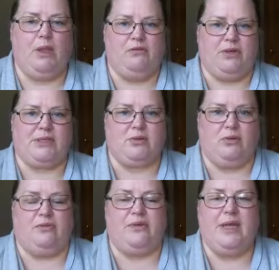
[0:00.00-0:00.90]
first
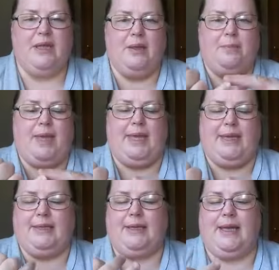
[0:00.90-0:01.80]
off,
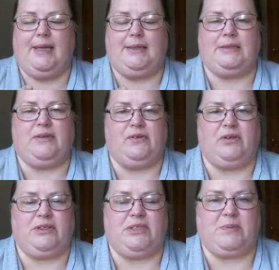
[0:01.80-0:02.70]
pain, and if
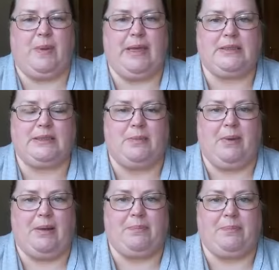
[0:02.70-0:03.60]
you suspect sleep
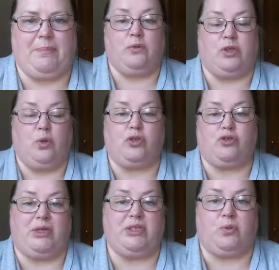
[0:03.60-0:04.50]
apnea, I would go
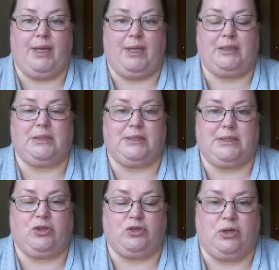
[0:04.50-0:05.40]
straight away to
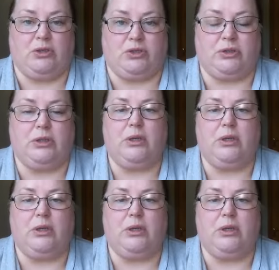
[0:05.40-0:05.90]
see your doctor.